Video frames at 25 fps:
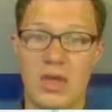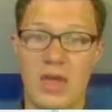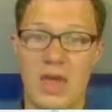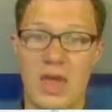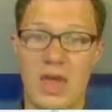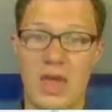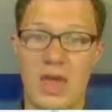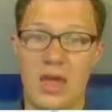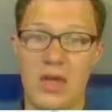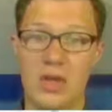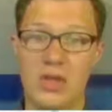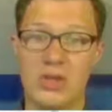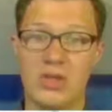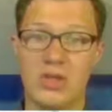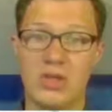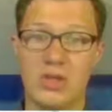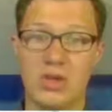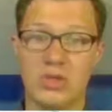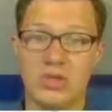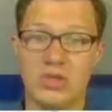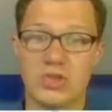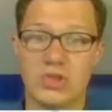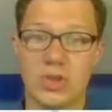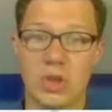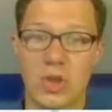L
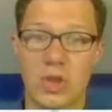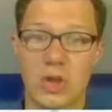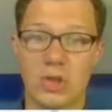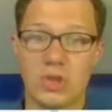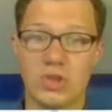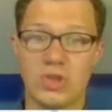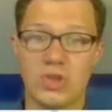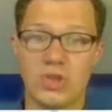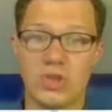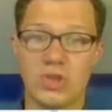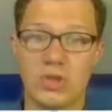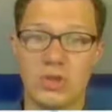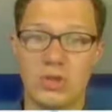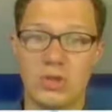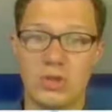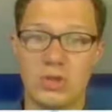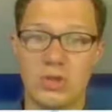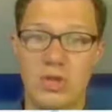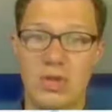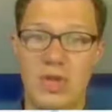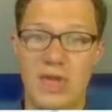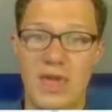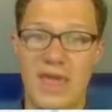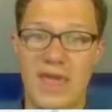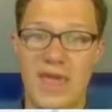denotes large,
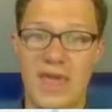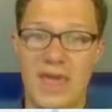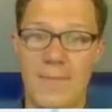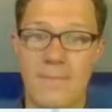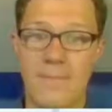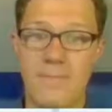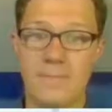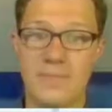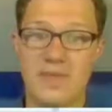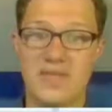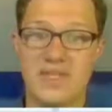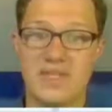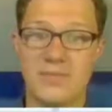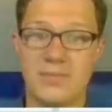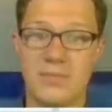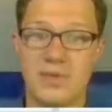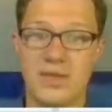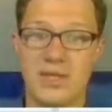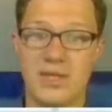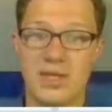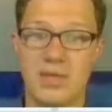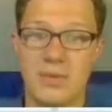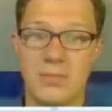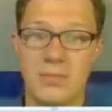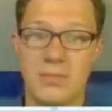M is
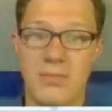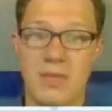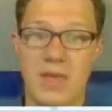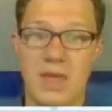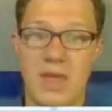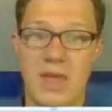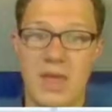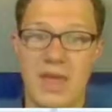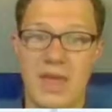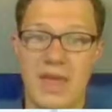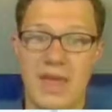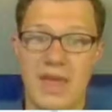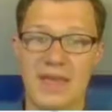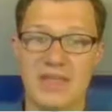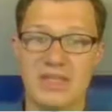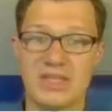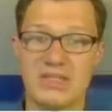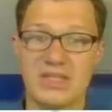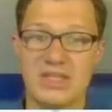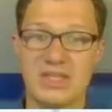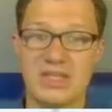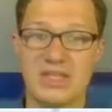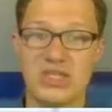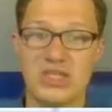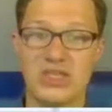medium, S
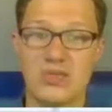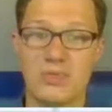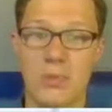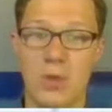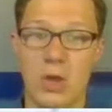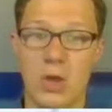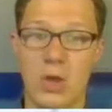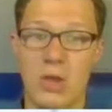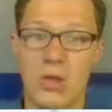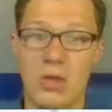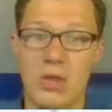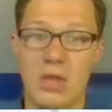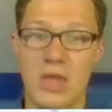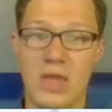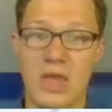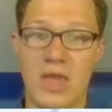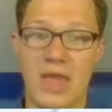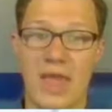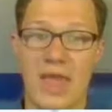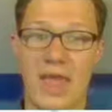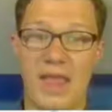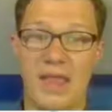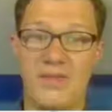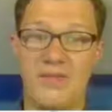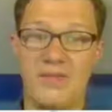is small,
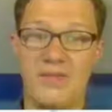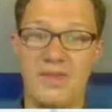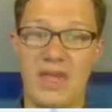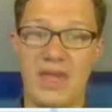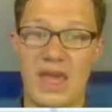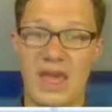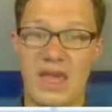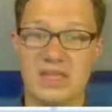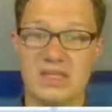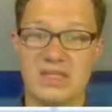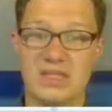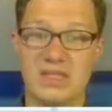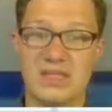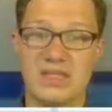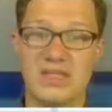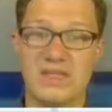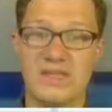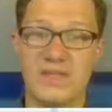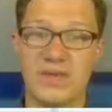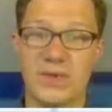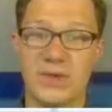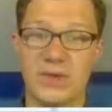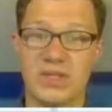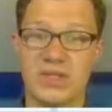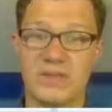and VS is
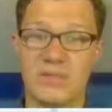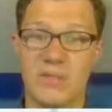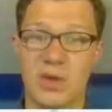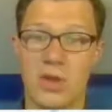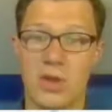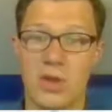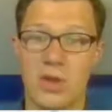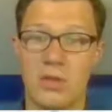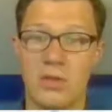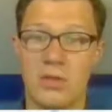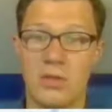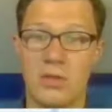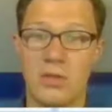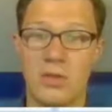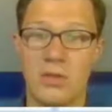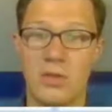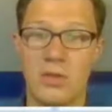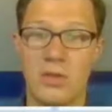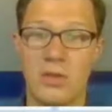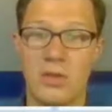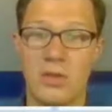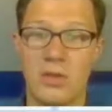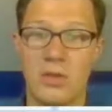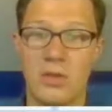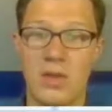very small.
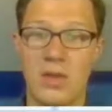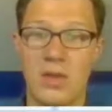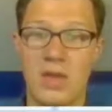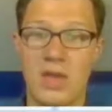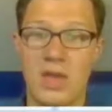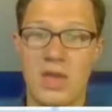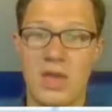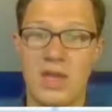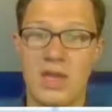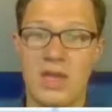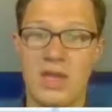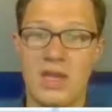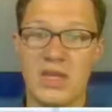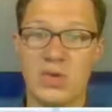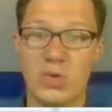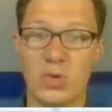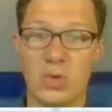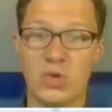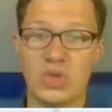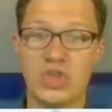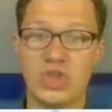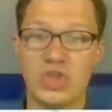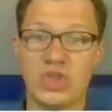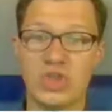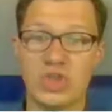In order
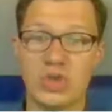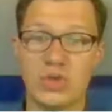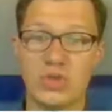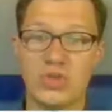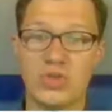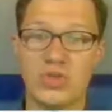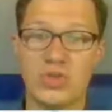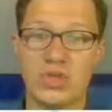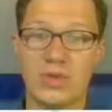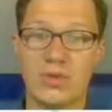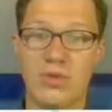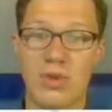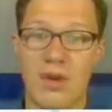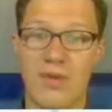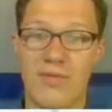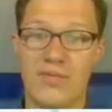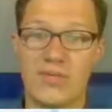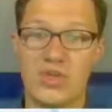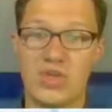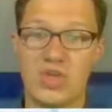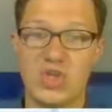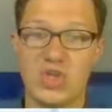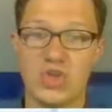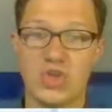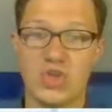to use the
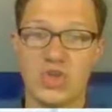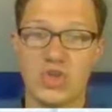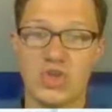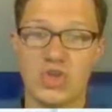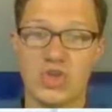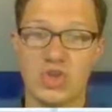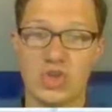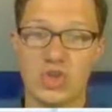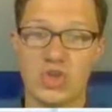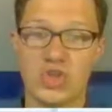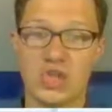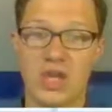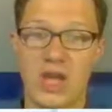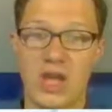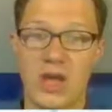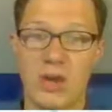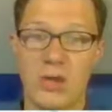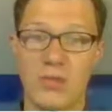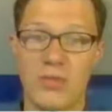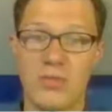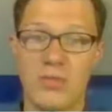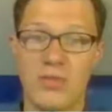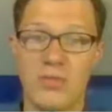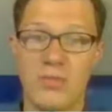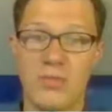gravitational search
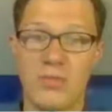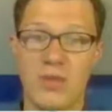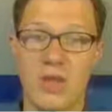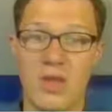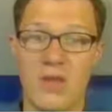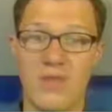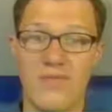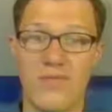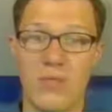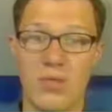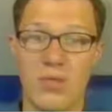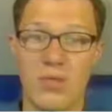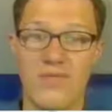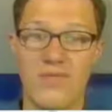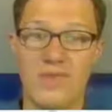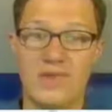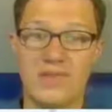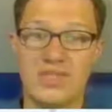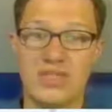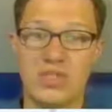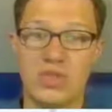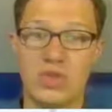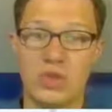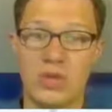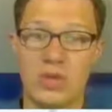algorithm for the fuzzy
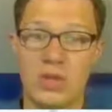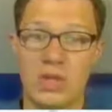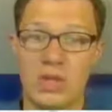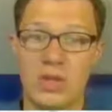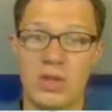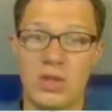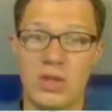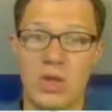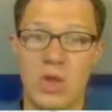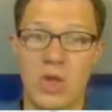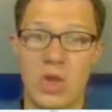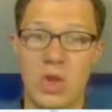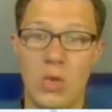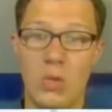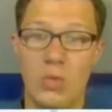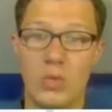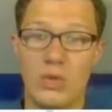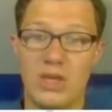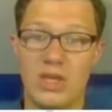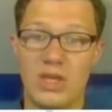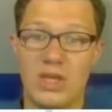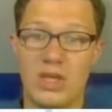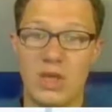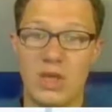tuning, we need a